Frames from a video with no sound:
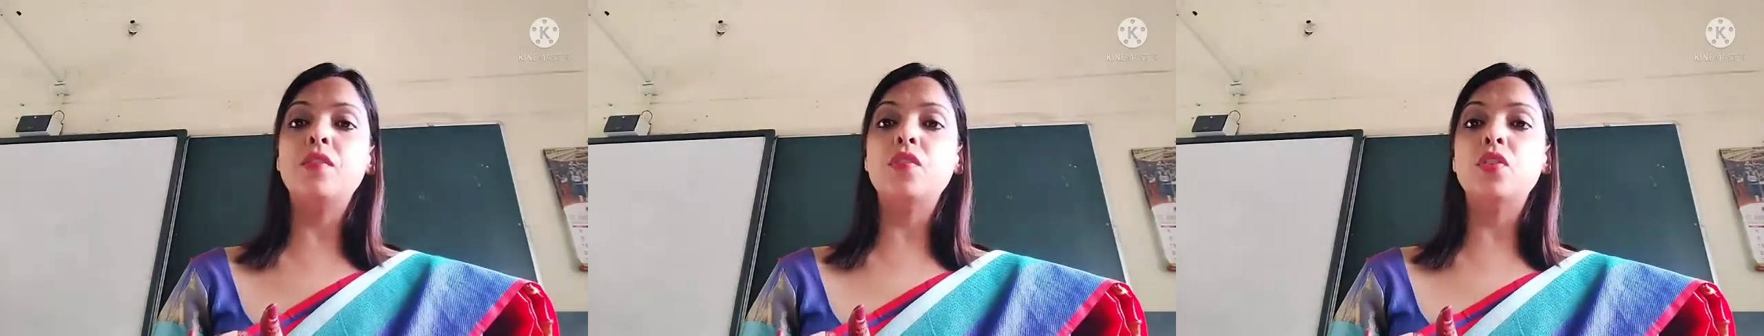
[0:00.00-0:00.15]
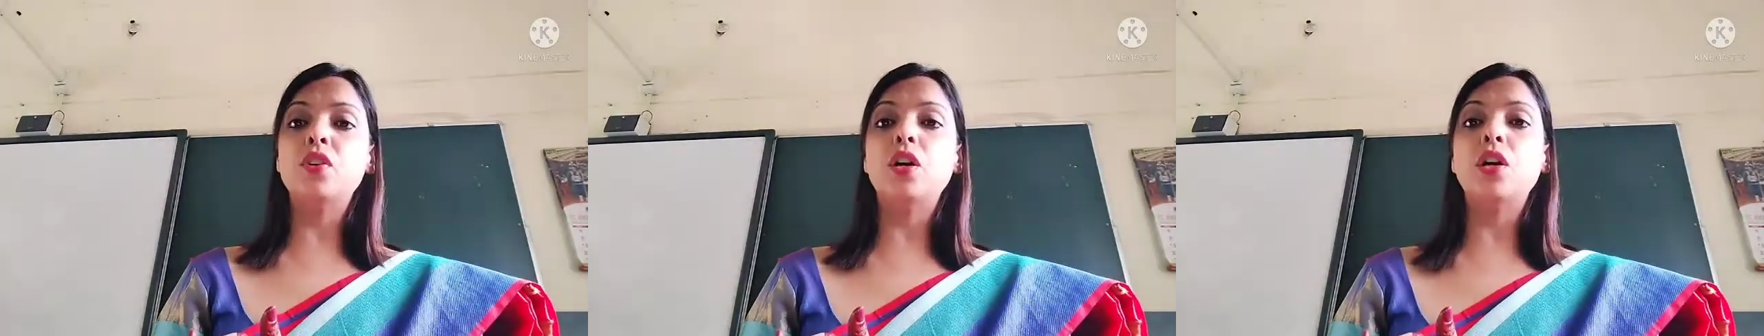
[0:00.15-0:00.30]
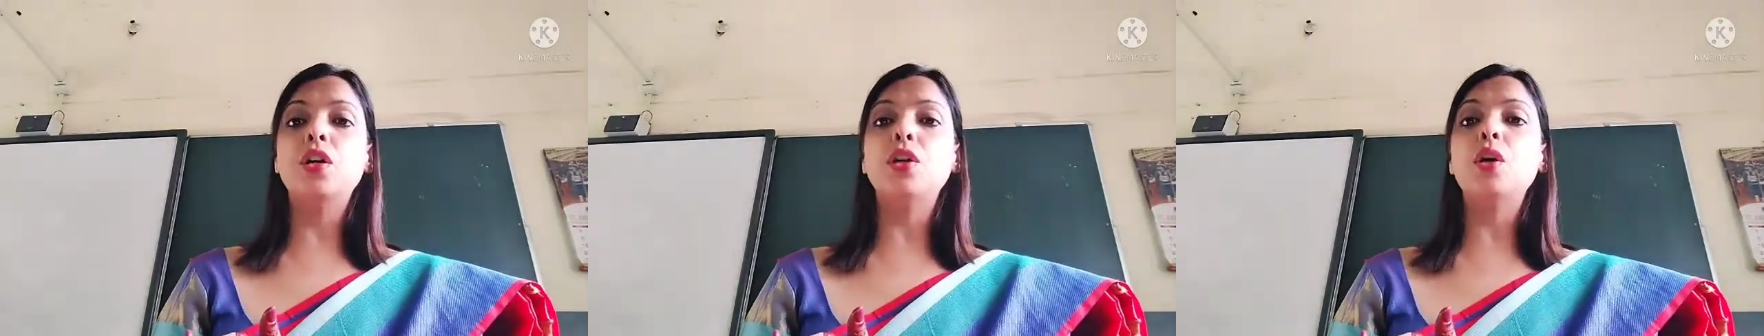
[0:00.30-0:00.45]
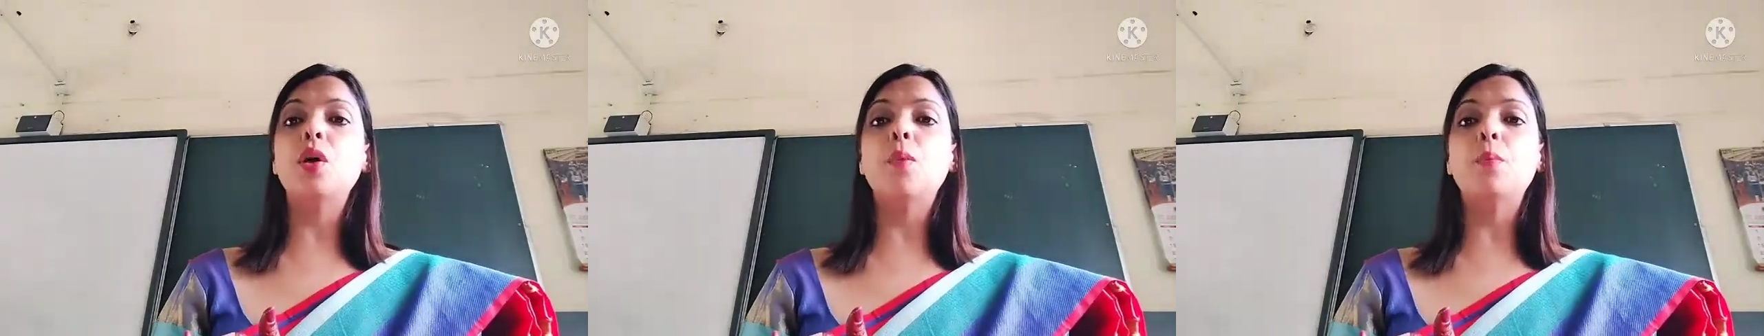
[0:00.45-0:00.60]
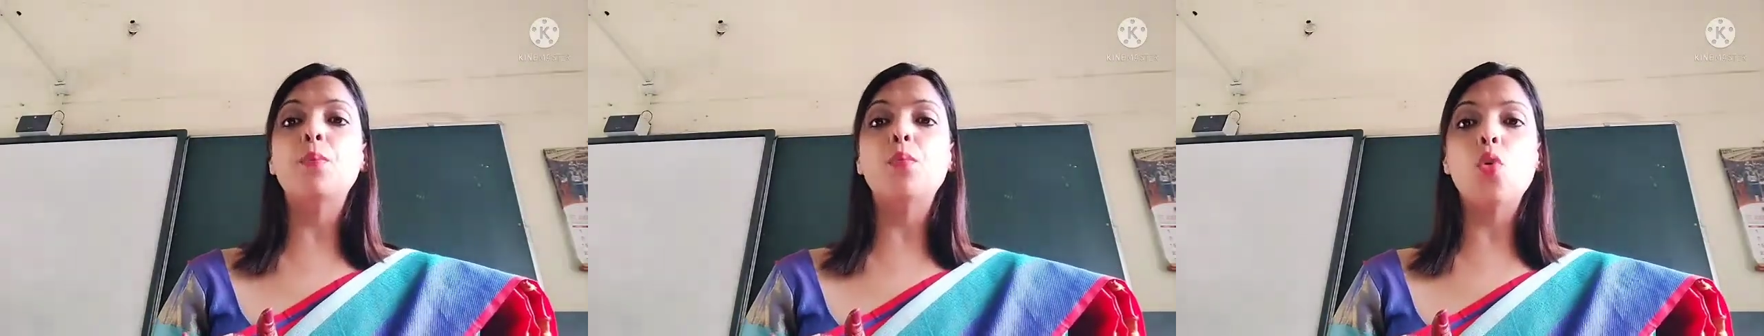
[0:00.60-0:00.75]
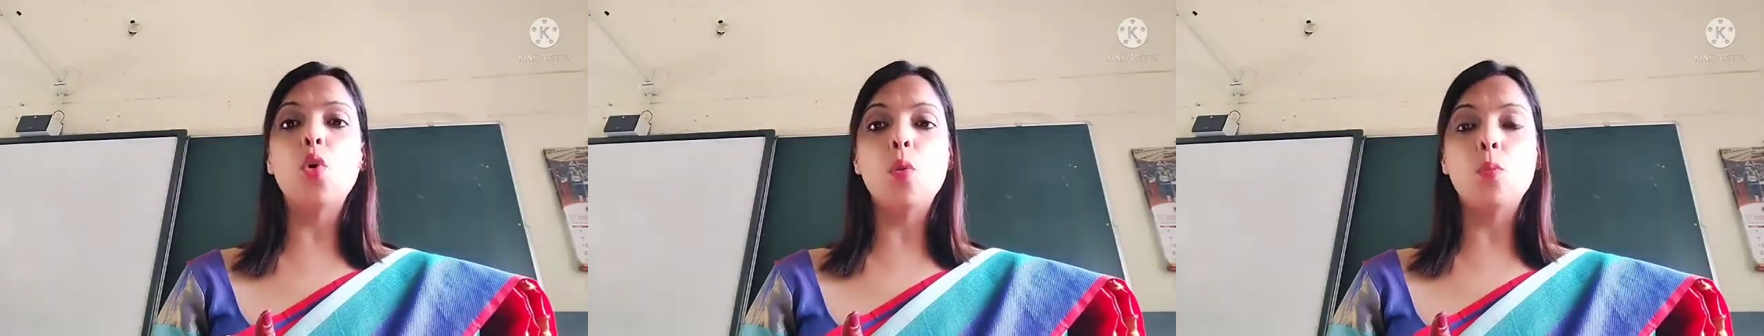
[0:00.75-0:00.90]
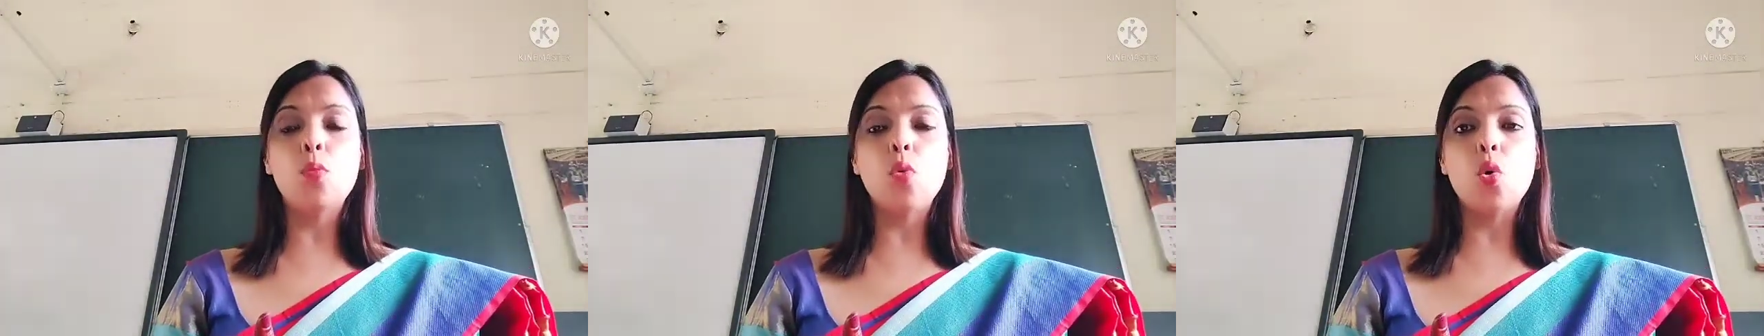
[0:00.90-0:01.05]
word
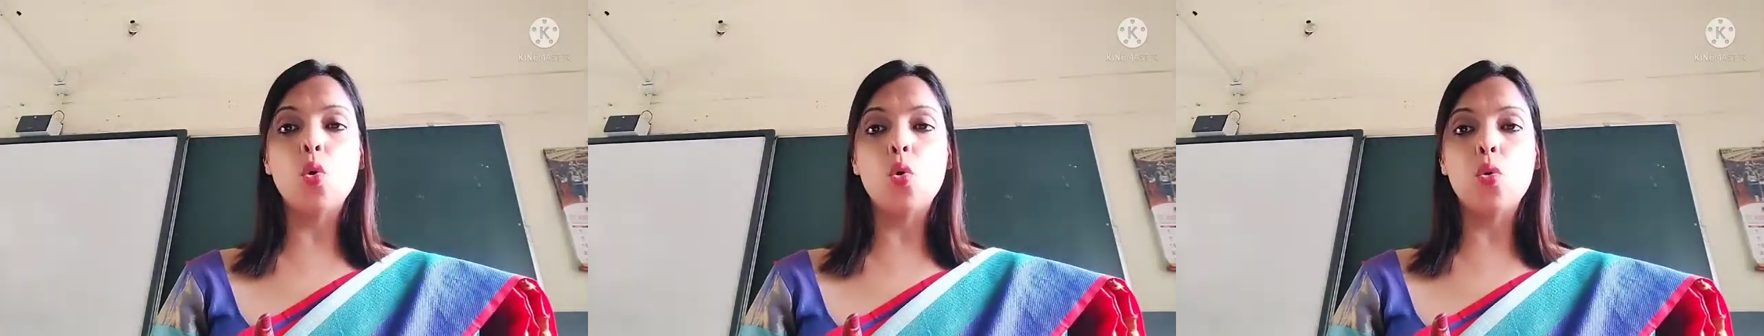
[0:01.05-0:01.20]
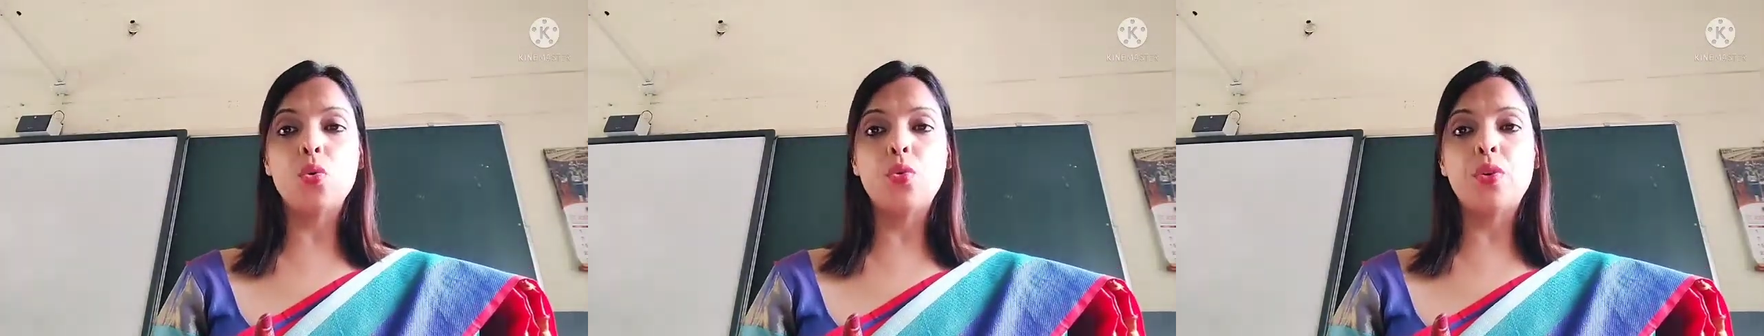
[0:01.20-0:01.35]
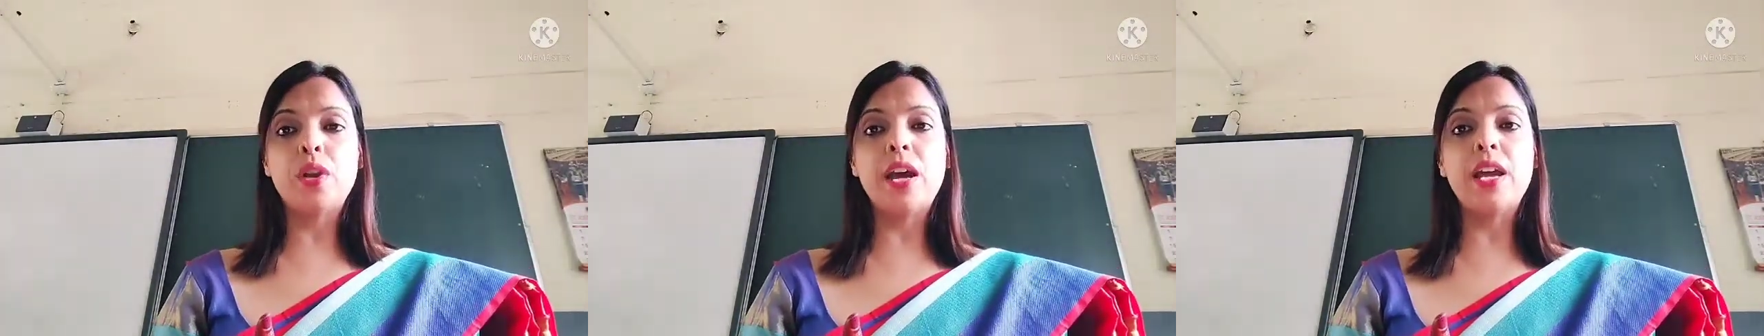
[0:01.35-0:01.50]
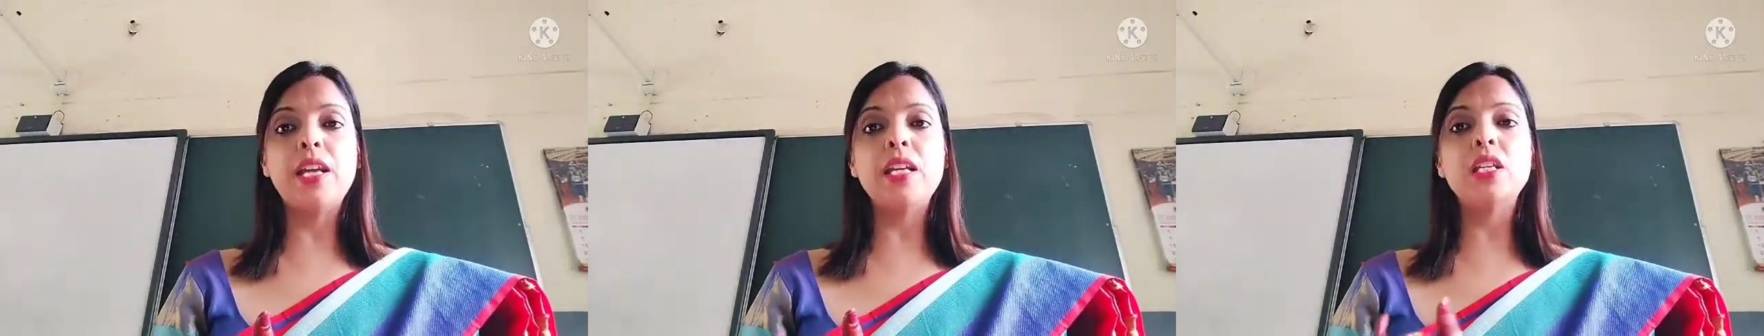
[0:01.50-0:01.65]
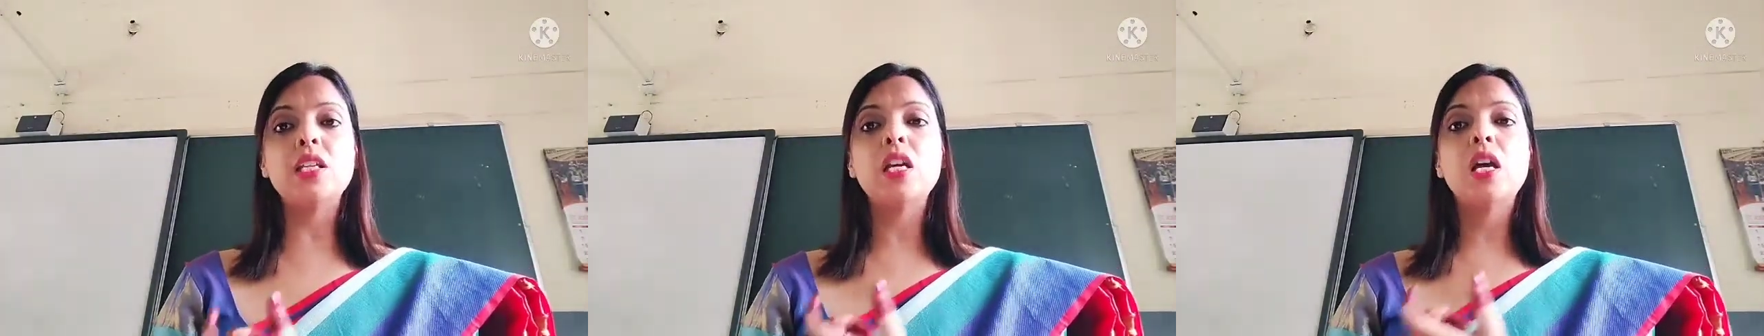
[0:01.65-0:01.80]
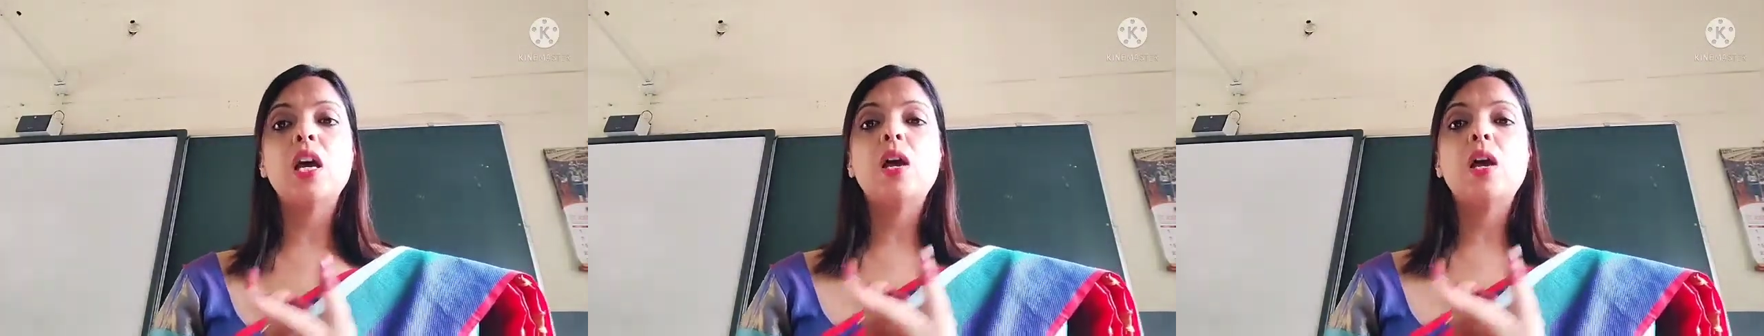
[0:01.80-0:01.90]
Bobo, right?